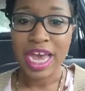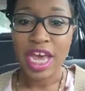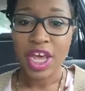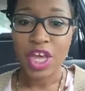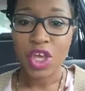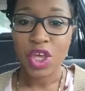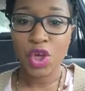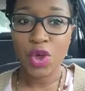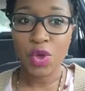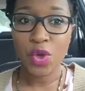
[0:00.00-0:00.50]

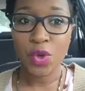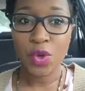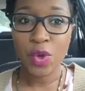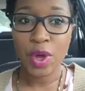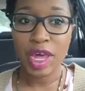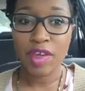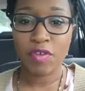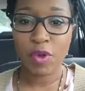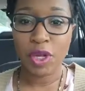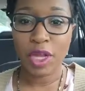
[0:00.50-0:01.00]
you
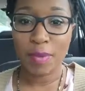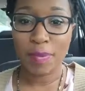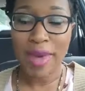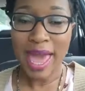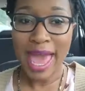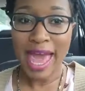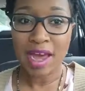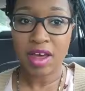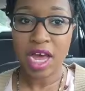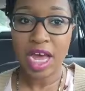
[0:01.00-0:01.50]
look
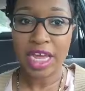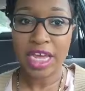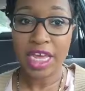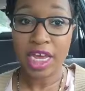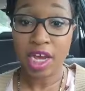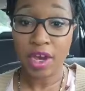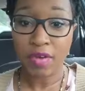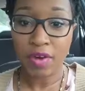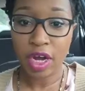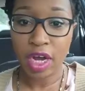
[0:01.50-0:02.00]
back a
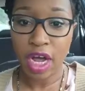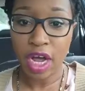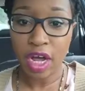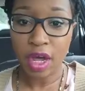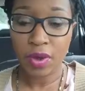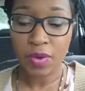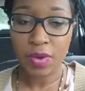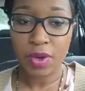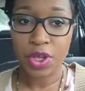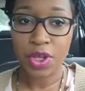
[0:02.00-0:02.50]
year
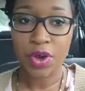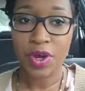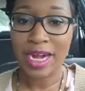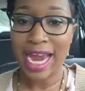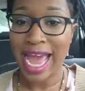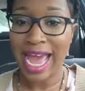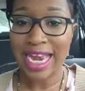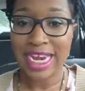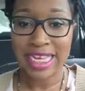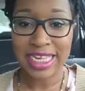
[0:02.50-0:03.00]
ago, you're
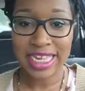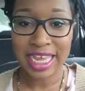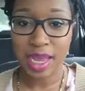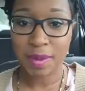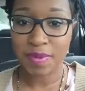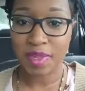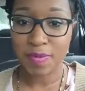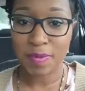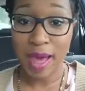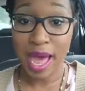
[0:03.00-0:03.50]
not in the
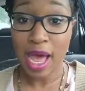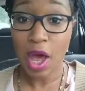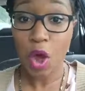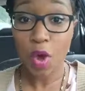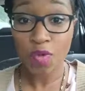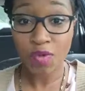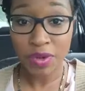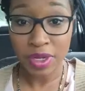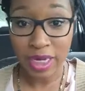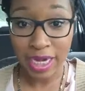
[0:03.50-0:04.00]
same spot.
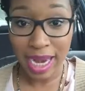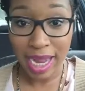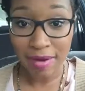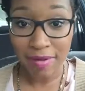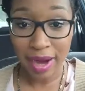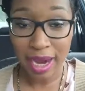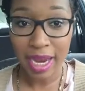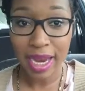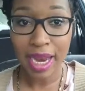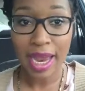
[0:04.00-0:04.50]
Hopefully not,
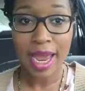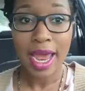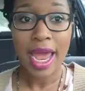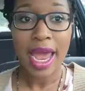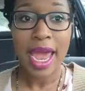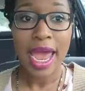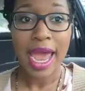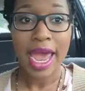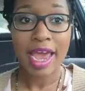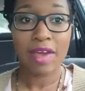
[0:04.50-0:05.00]
right?
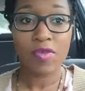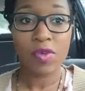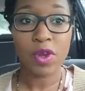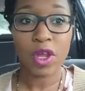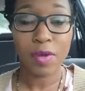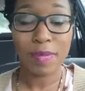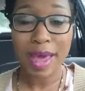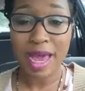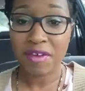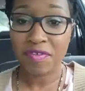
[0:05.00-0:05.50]
If you
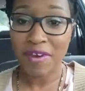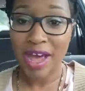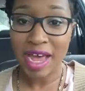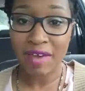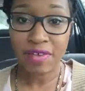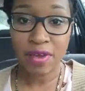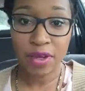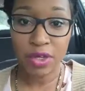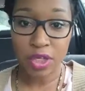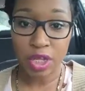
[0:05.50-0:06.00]
look back
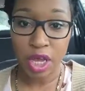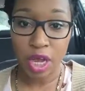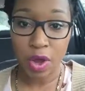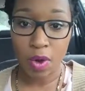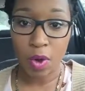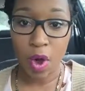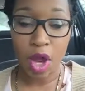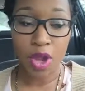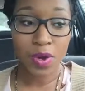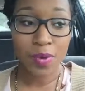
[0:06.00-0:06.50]
5 years
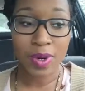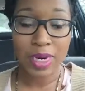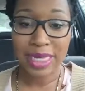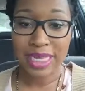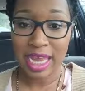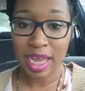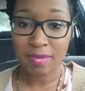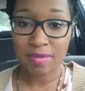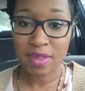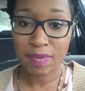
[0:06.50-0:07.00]
ago, are you in the
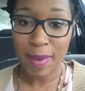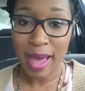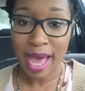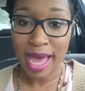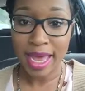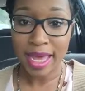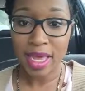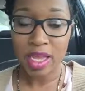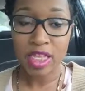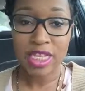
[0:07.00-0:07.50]
same
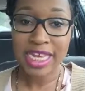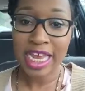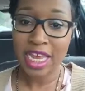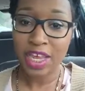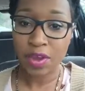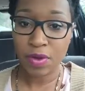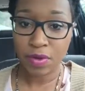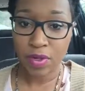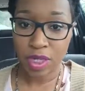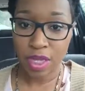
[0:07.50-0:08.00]
spot?
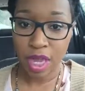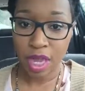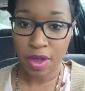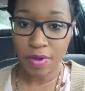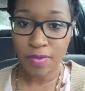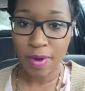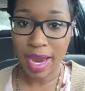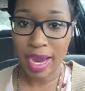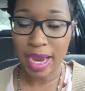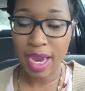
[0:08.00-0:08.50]
10 years ago,
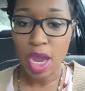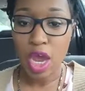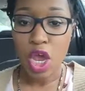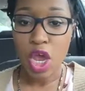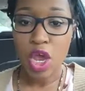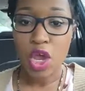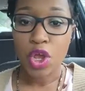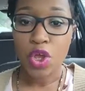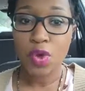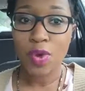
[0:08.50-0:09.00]
right?
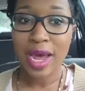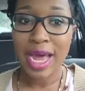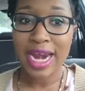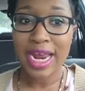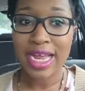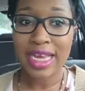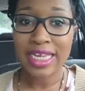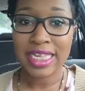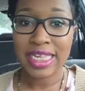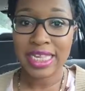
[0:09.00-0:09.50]
You got
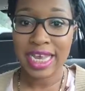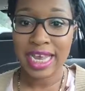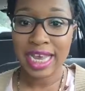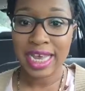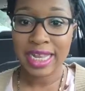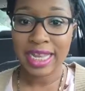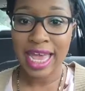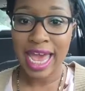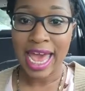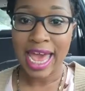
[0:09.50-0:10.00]
to
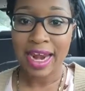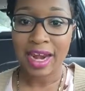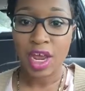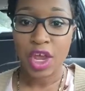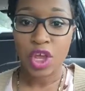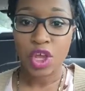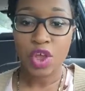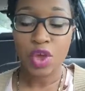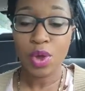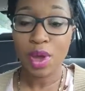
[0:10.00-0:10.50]
understand that
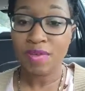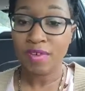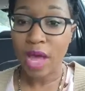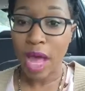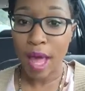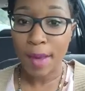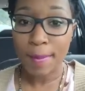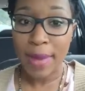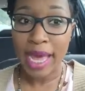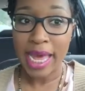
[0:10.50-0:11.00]
you have
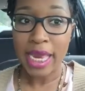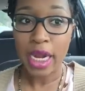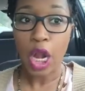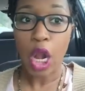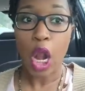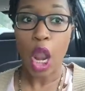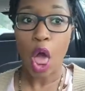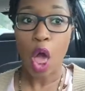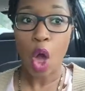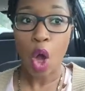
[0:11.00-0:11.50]
come a
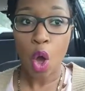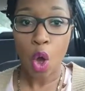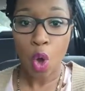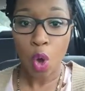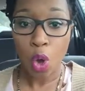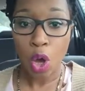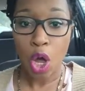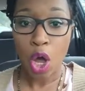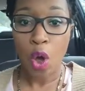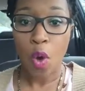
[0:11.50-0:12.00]

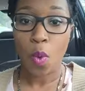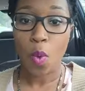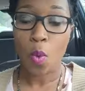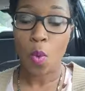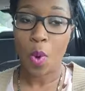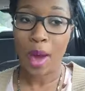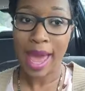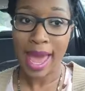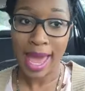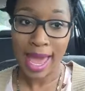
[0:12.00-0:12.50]
long
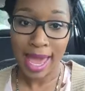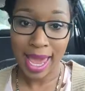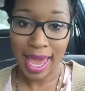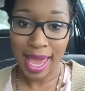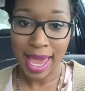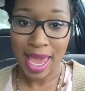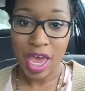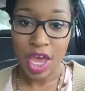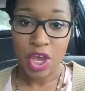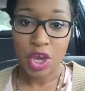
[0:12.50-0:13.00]
way.
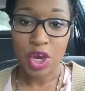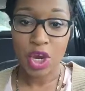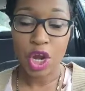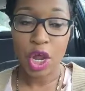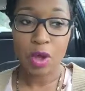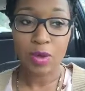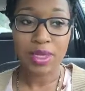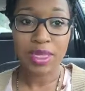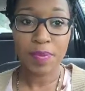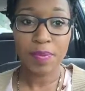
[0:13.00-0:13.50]
You
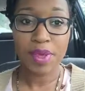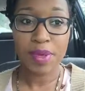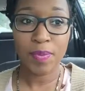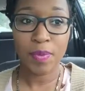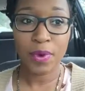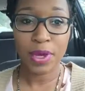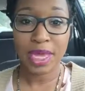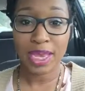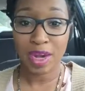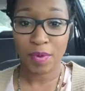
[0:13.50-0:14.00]
know, some
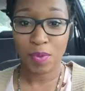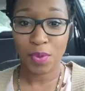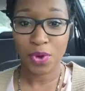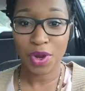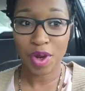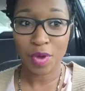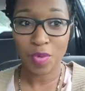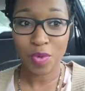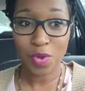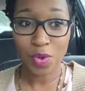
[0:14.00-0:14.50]
people get a
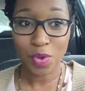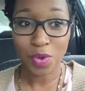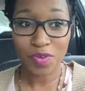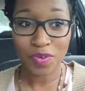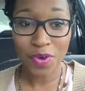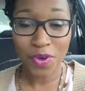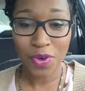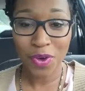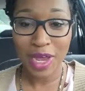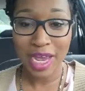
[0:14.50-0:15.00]

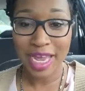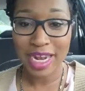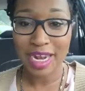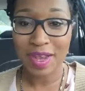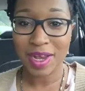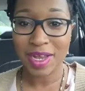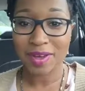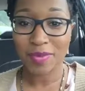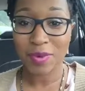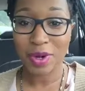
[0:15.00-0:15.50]
pre-approval when
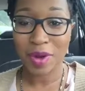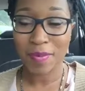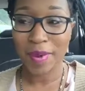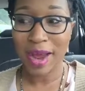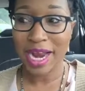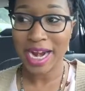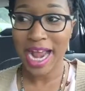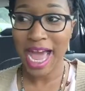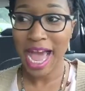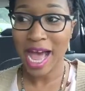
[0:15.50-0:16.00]
they're
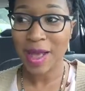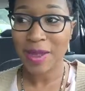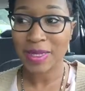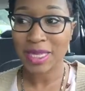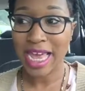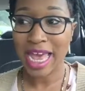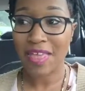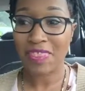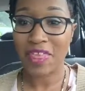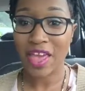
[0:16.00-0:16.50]
buying a house
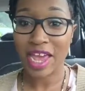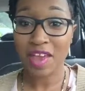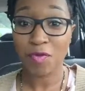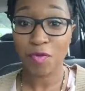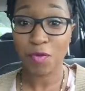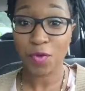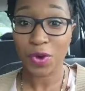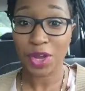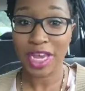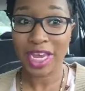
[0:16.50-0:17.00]
and they
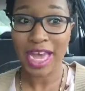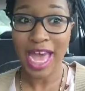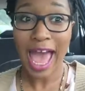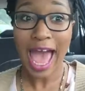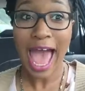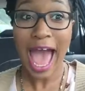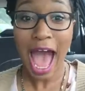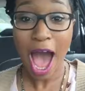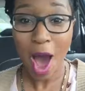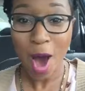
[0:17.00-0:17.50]
freak
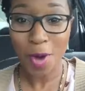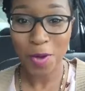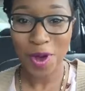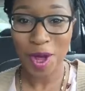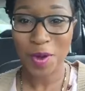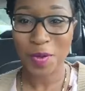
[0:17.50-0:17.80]
out.